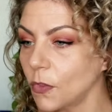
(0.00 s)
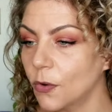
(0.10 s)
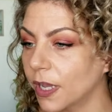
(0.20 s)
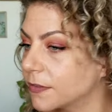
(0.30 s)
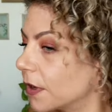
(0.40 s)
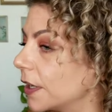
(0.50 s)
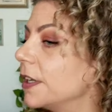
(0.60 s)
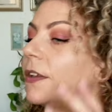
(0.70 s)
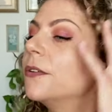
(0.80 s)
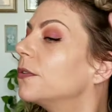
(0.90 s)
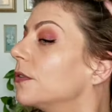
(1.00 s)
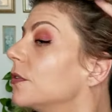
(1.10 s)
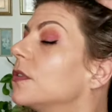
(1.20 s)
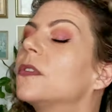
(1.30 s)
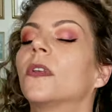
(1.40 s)
Okay, so I'm gonna
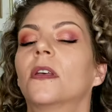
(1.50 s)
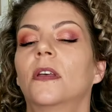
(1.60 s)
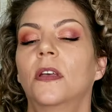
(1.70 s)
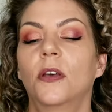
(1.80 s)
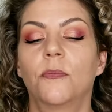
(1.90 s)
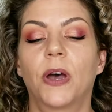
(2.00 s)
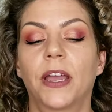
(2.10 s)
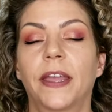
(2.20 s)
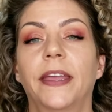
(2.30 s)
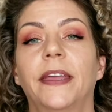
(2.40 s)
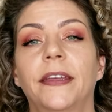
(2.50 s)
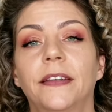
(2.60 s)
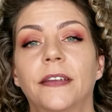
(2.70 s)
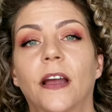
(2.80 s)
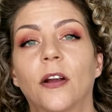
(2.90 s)
use
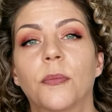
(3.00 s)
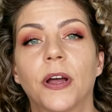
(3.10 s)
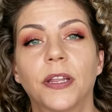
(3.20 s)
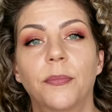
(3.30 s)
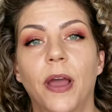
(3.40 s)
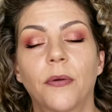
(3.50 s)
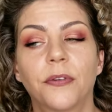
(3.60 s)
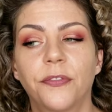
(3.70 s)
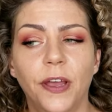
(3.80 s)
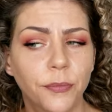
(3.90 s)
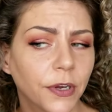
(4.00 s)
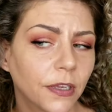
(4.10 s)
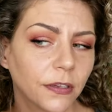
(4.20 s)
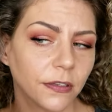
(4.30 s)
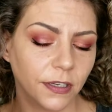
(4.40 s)
my Armani Power
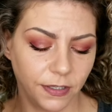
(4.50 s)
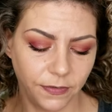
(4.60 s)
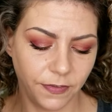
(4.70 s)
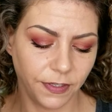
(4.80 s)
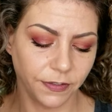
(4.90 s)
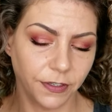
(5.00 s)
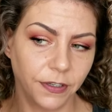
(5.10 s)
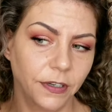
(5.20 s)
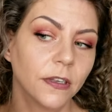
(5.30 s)
Fabric Concealer.